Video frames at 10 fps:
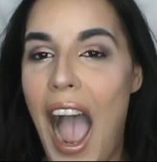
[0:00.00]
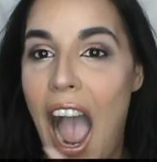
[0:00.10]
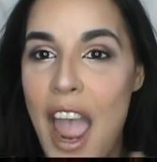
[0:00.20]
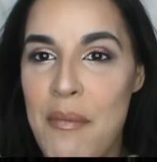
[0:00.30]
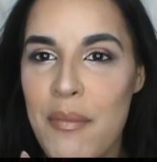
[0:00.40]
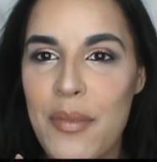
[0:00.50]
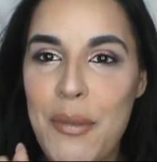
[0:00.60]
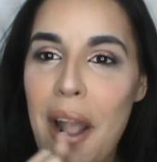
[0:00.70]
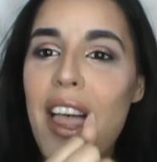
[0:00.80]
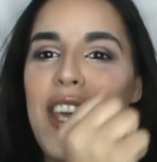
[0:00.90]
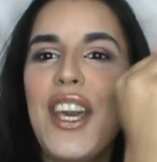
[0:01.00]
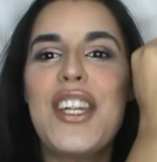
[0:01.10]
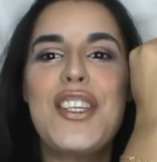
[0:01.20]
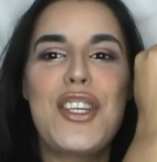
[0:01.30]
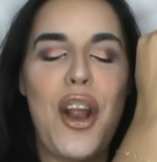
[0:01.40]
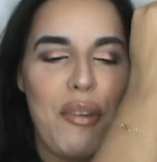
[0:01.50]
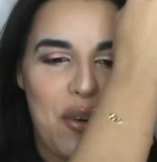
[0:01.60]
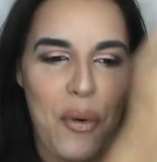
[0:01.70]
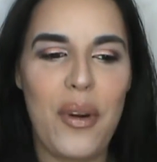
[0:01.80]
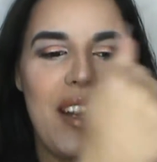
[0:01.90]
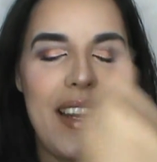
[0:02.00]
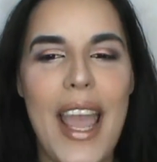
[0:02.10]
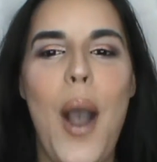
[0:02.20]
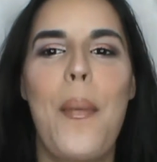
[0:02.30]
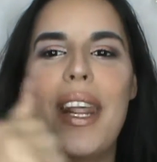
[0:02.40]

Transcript: I'm probably going to start recording now,